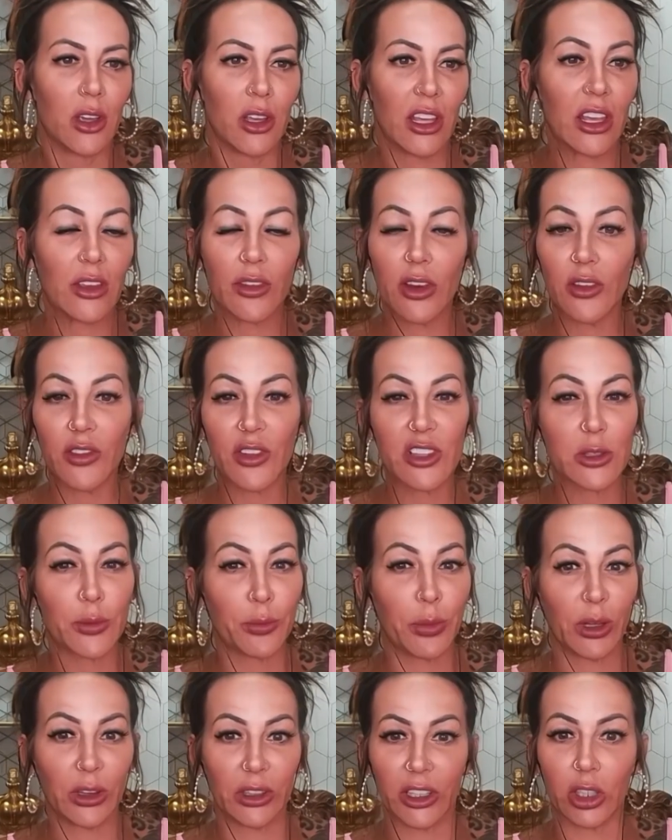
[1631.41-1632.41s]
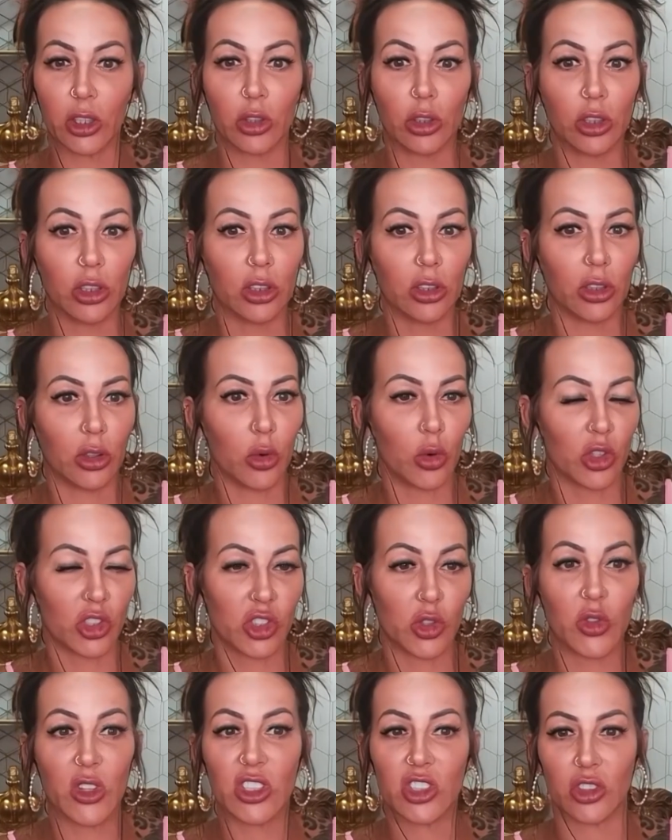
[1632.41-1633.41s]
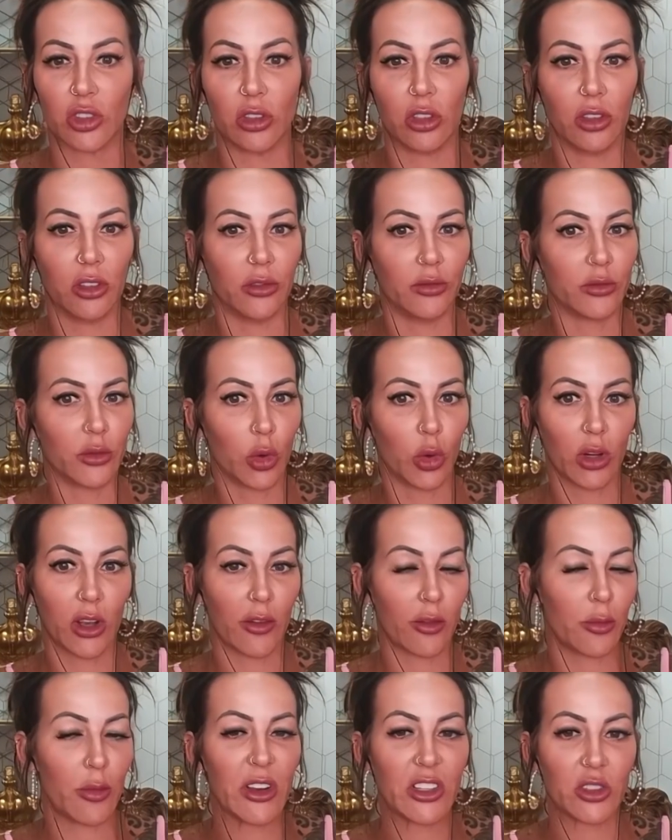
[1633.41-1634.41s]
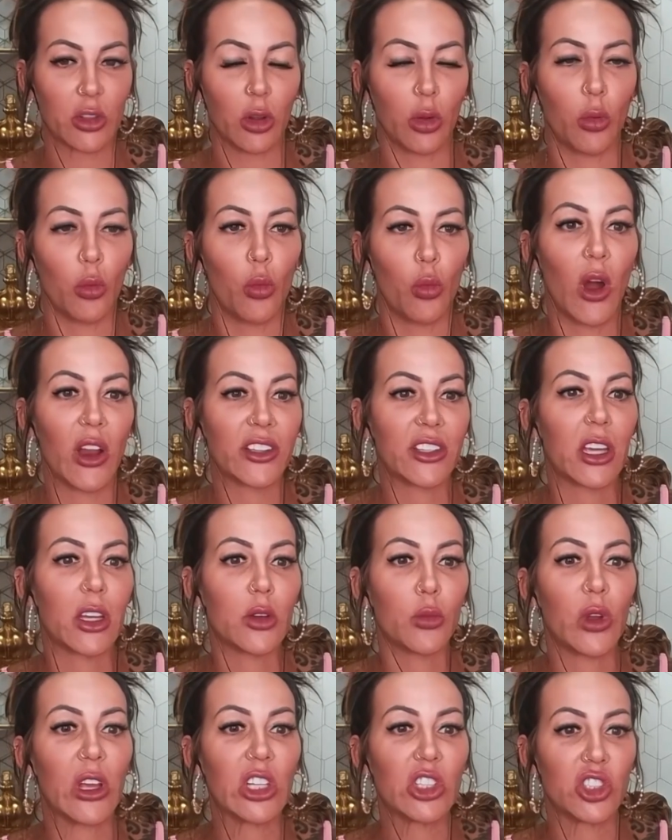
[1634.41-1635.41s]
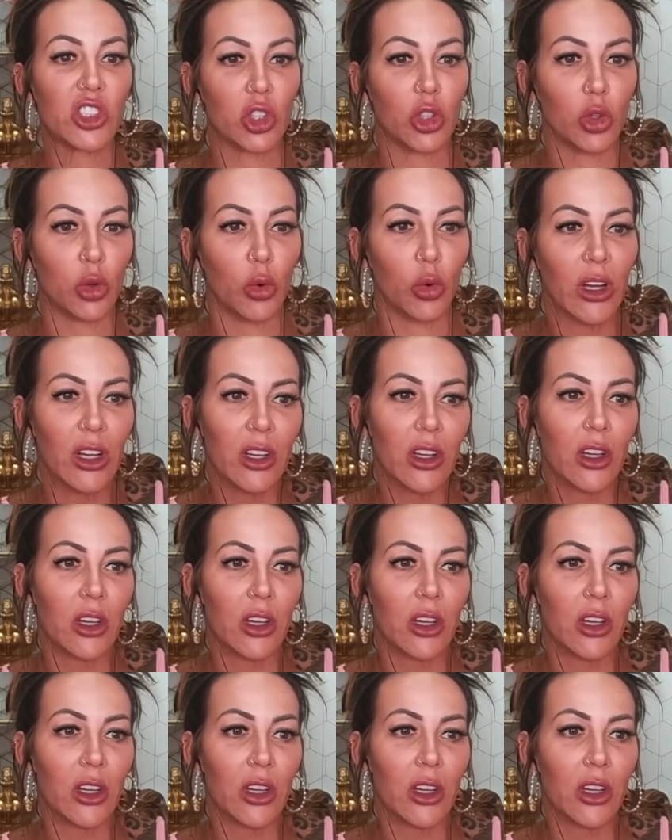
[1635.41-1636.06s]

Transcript: Even if it's political or judicial or governmental, what can we do